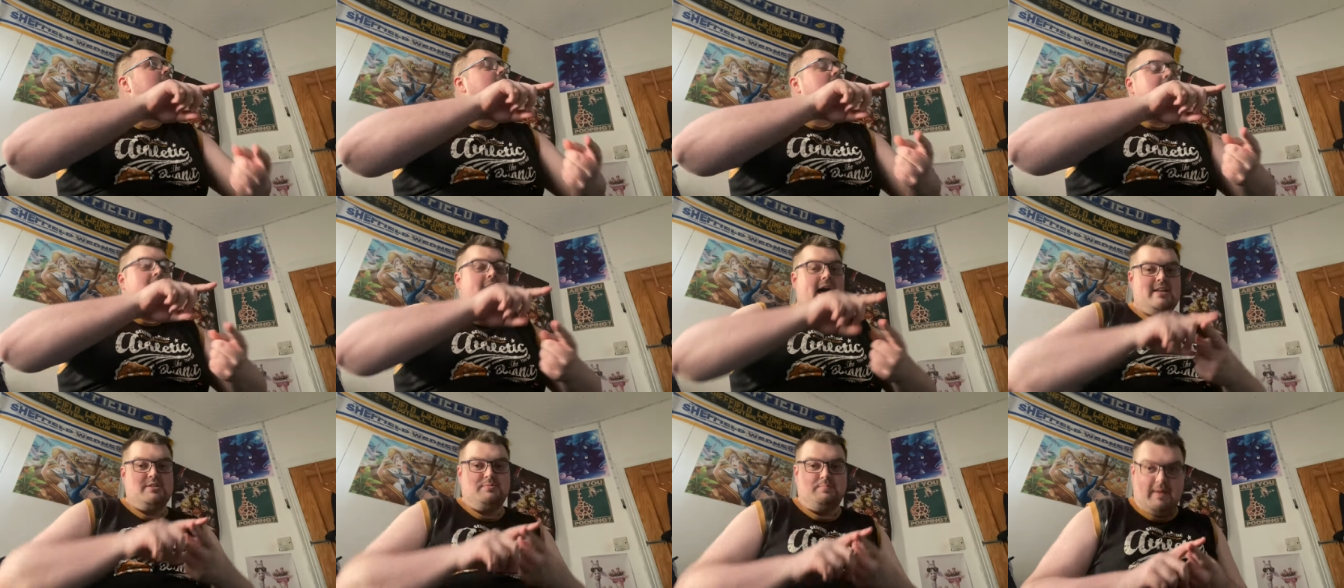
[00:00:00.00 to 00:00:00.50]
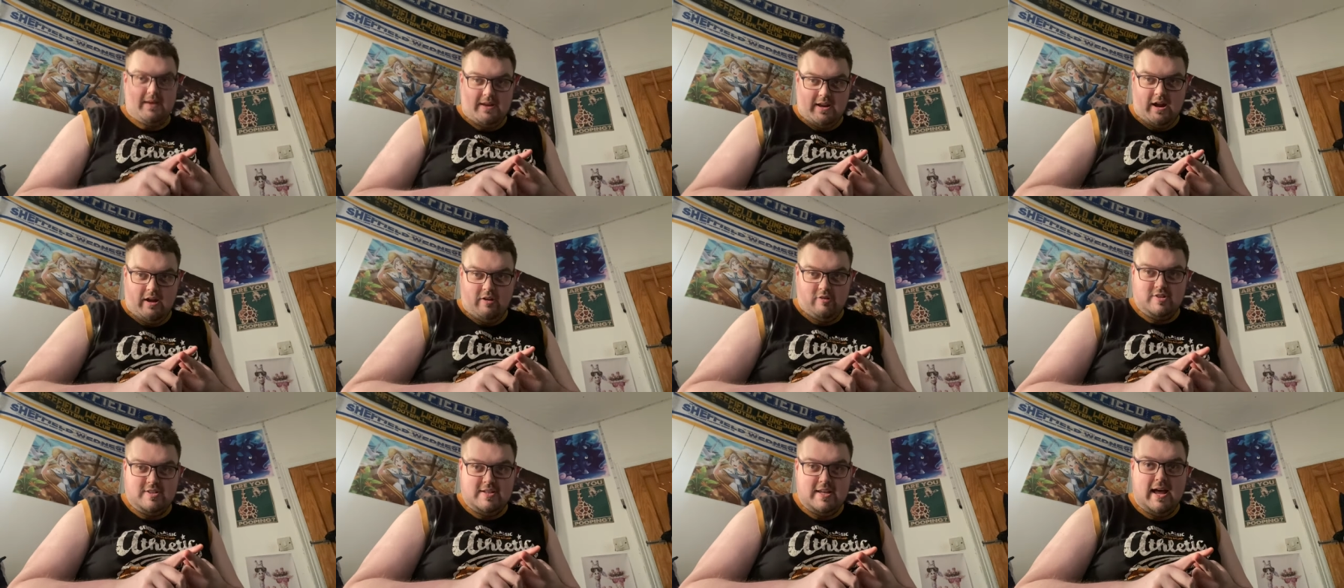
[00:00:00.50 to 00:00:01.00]
Hazbin
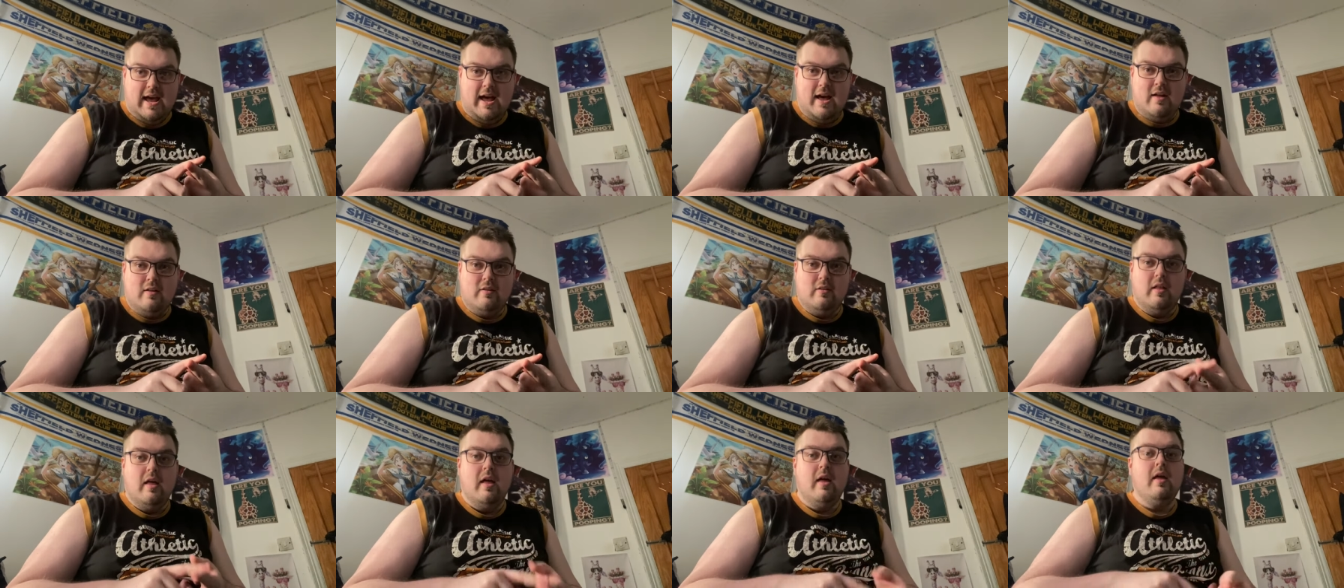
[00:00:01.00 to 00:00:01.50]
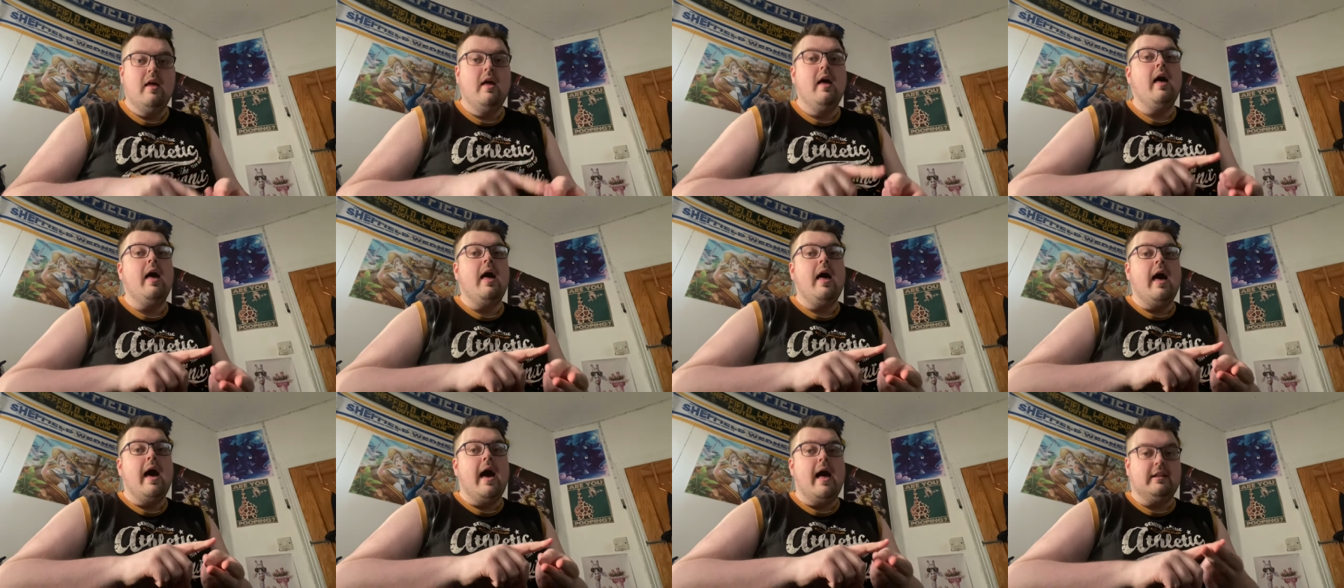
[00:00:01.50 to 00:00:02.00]
Hotel,
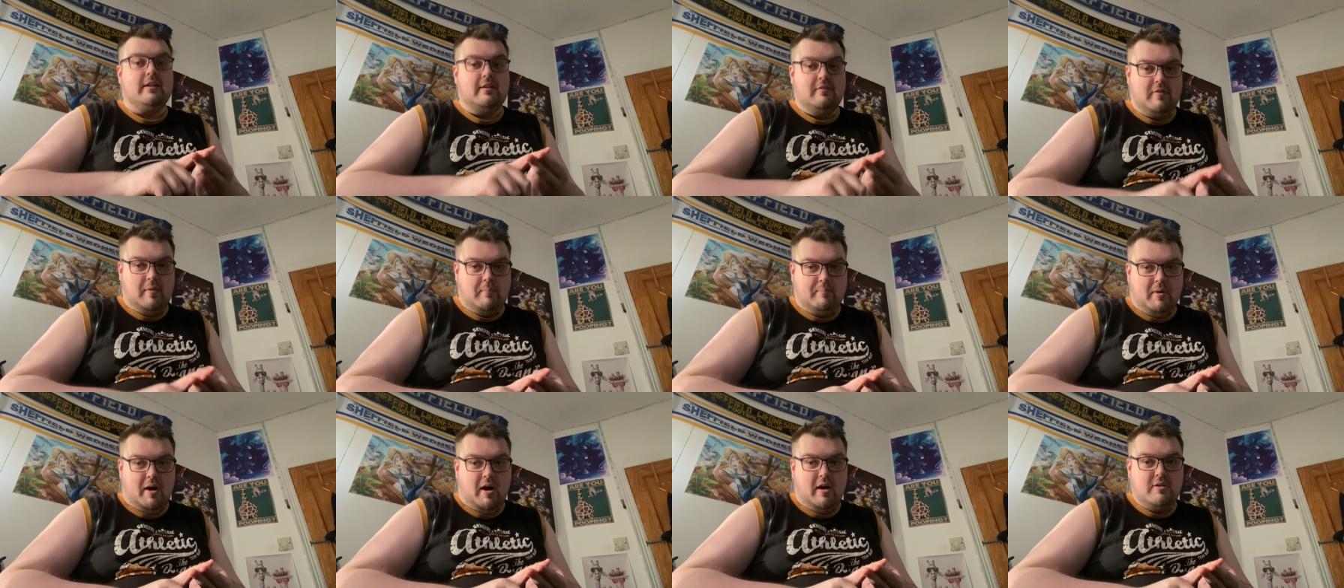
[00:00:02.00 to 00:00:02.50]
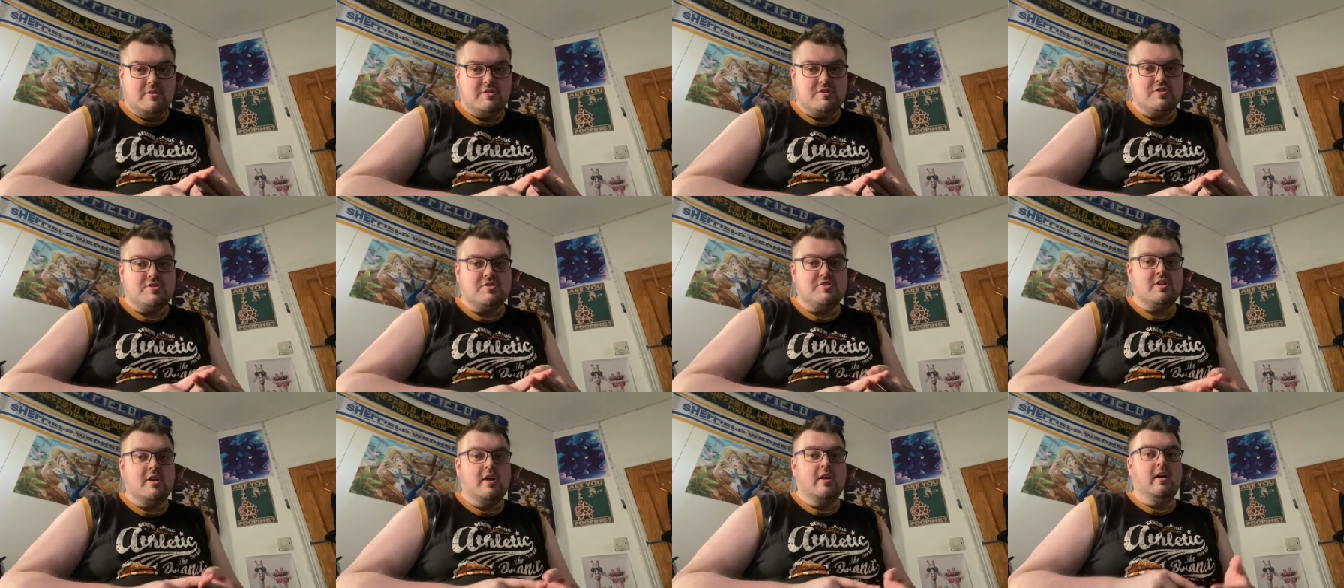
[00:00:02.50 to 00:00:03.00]
Hell of a
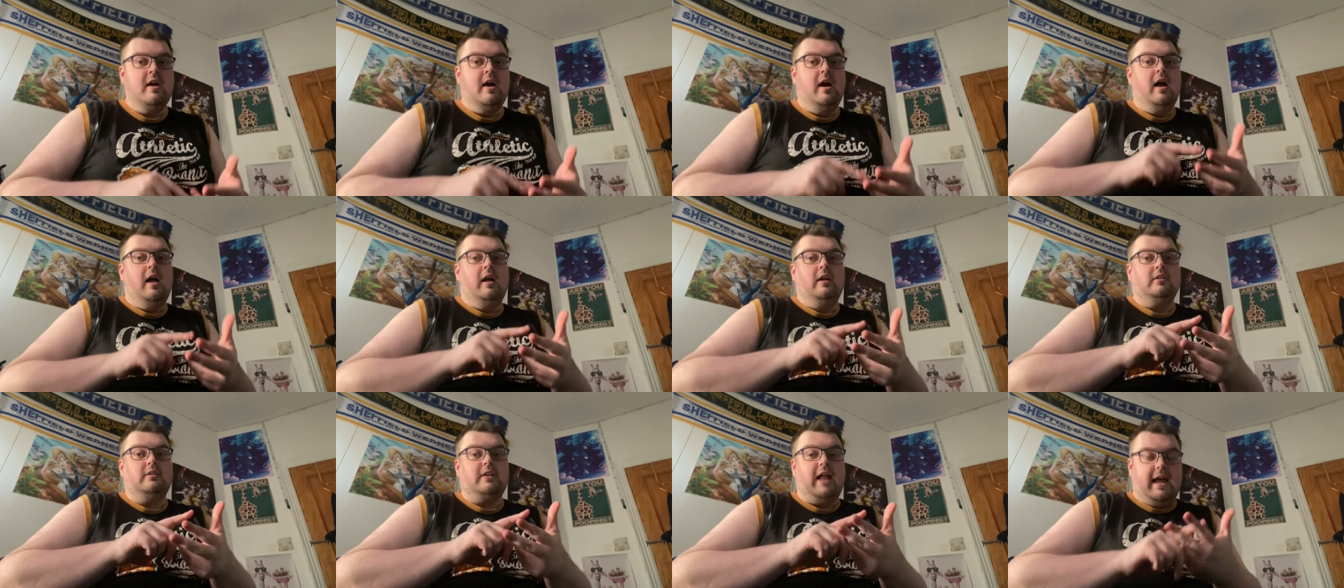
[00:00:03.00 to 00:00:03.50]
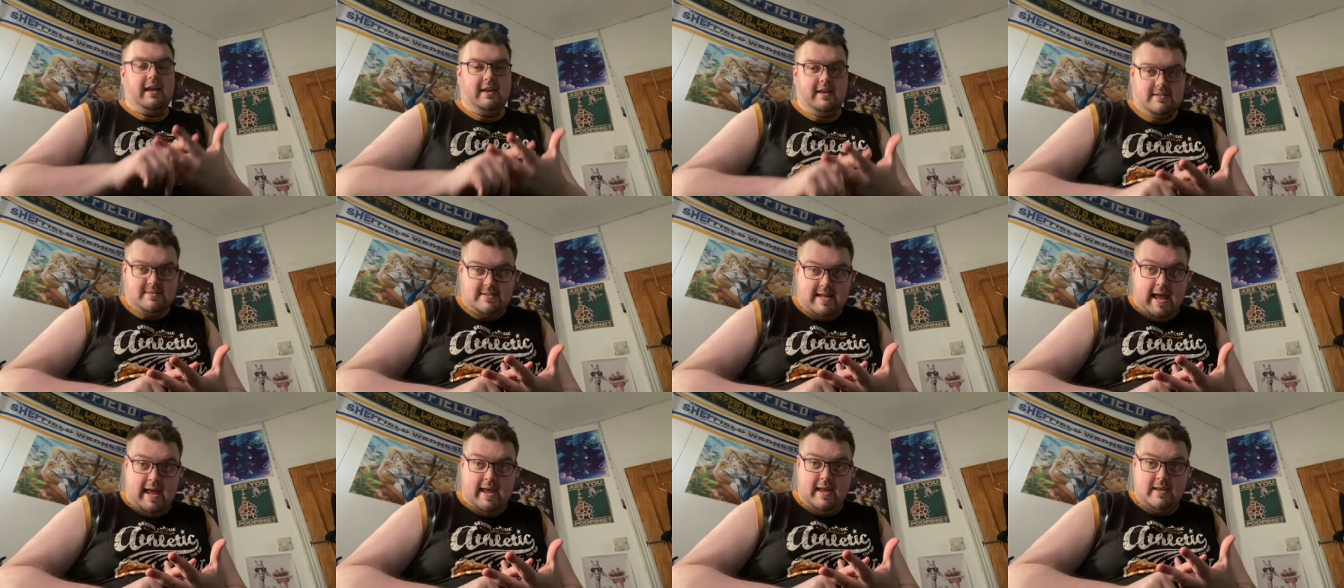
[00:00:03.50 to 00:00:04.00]
Boss,
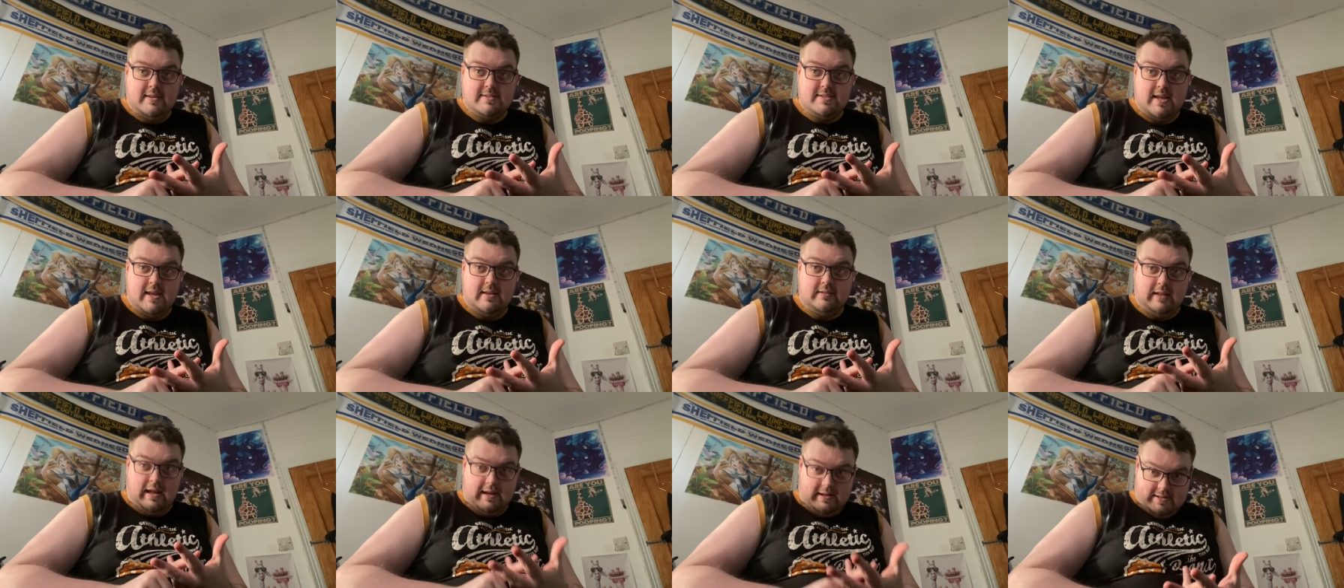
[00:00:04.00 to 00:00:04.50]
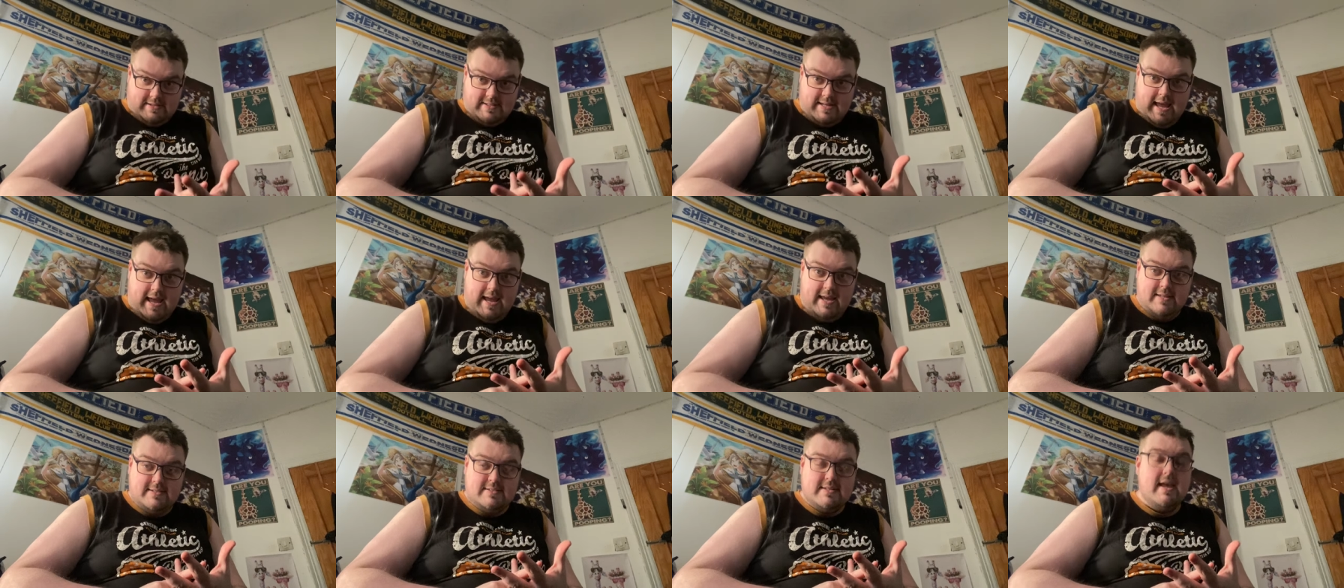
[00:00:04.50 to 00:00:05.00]
Lackadaisy,
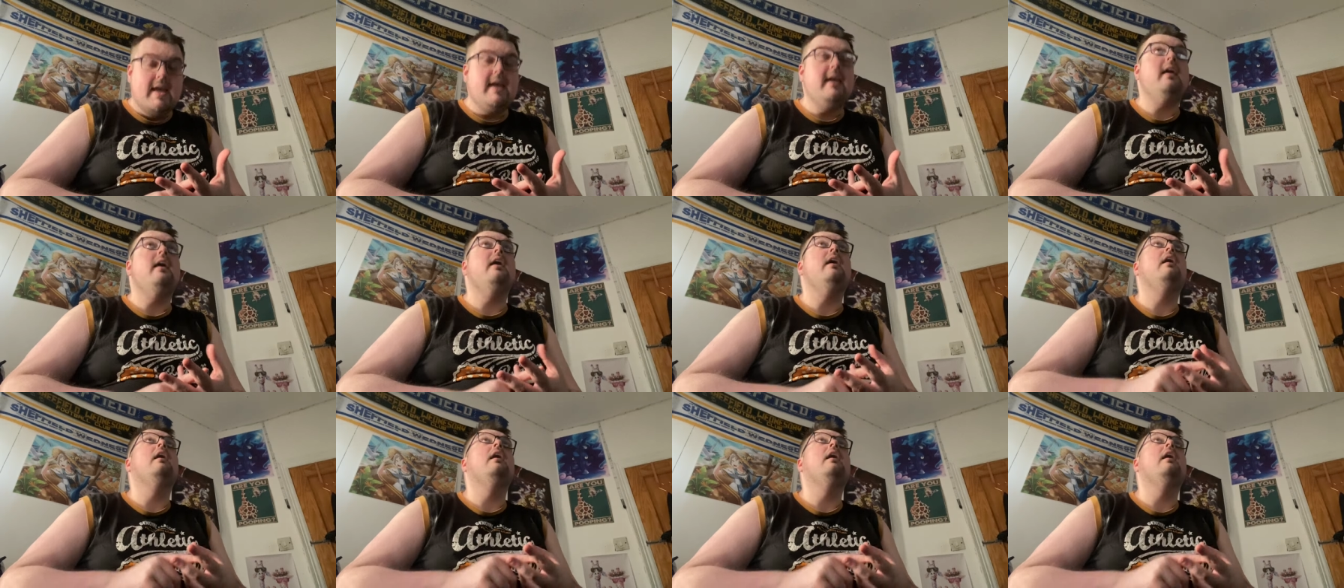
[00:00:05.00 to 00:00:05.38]
Lackadaisy